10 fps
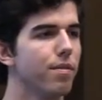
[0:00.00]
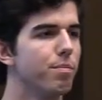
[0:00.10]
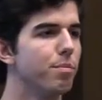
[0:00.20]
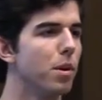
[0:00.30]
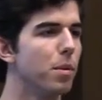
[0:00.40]

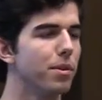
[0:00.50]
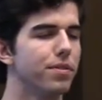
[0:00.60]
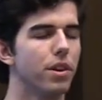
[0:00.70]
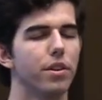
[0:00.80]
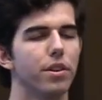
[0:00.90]
mobile
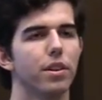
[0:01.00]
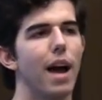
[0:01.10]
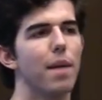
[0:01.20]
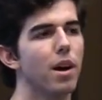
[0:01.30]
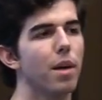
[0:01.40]
phone or
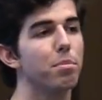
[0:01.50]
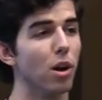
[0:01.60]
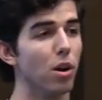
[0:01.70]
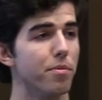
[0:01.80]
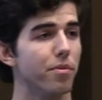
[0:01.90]
laptop
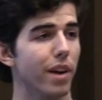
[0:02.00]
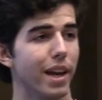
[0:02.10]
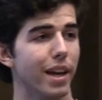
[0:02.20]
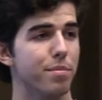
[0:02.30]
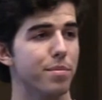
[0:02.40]
probe
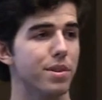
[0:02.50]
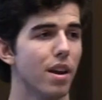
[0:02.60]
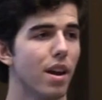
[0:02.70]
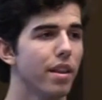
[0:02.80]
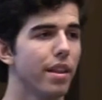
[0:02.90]
frames,
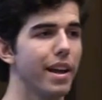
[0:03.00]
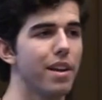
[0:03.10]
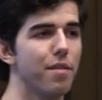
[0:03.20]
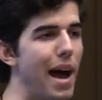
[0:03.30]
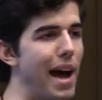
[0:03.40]
like kind
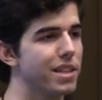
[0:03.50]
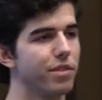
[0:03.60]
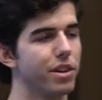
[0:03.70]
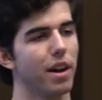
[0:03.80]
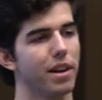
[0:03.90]
of passive
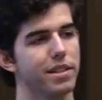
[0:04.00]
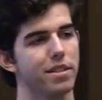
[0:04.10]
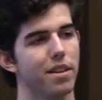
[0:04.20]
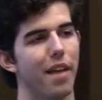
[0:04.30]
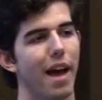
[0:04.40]
reconnaissance
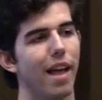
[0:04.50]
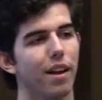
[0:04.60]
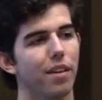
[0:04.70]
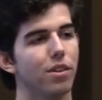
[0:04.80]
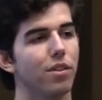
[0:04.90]
on that
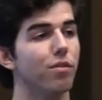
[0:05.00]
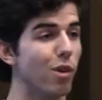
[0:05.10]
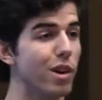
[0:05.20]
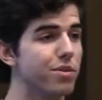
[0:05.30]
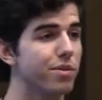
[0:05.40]
level,
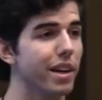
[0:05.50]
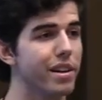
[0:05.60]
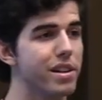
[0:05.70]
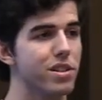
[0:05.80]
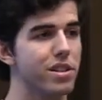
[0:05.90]
voice
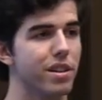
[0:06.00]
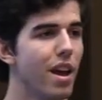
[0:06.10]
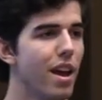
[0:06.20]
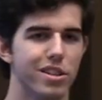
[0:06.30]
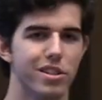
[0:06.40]
recognition,
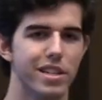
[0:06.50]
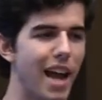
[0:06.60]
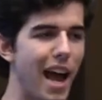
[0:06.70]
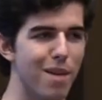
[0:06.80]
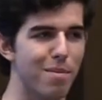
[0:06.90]
just seeing
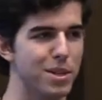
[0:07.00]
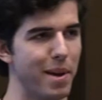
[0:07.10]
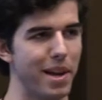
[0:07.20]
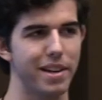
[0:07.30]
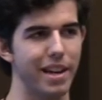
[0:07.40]
how much
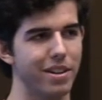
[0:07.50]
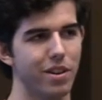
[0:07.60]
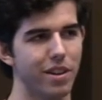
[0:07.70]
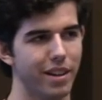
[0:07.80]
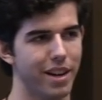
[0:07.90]
metadata you
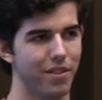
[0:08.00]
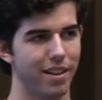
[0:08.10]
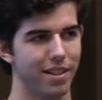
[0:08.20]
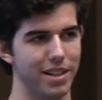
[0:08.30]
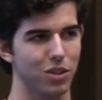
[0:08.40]
can kind of
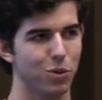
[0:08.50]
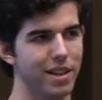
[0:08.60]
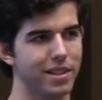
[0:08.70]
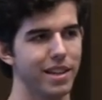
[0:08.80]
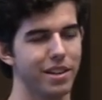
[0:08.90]
get these
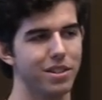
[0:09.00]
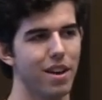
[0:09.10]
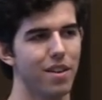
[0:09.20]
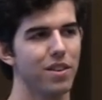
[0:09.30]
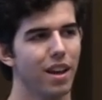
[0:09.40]
cross sections
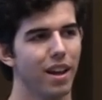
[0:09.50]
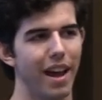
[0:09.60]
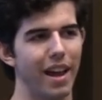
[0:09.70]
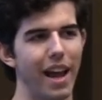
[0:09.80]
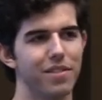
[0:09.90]
of
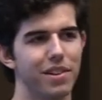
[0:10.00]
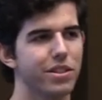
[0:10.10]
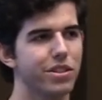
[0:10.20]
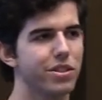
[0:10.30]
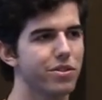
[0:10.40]
and have
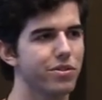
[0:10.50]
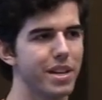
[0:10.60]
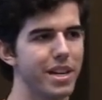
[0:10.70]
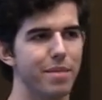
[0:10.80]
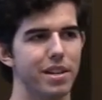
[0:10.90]

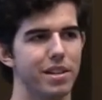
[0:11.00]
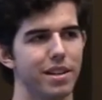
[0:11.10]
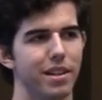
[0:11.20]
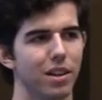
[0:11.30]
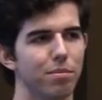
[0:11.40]
extremely
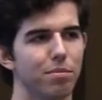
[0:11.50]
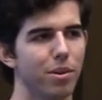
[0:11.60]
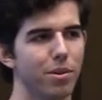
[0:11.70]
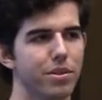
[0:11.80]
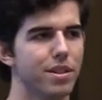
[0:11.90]
detailed
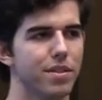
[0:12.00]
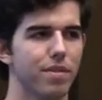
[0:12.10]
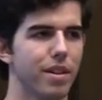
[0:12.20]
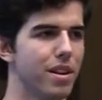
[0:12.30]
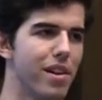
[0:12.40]
portraits of
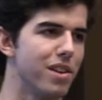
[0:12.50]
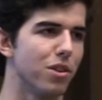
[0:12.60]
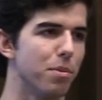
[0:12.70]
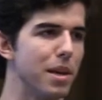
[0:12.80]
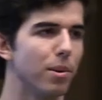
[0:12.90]

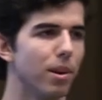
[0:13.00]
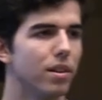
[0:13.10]
individual people.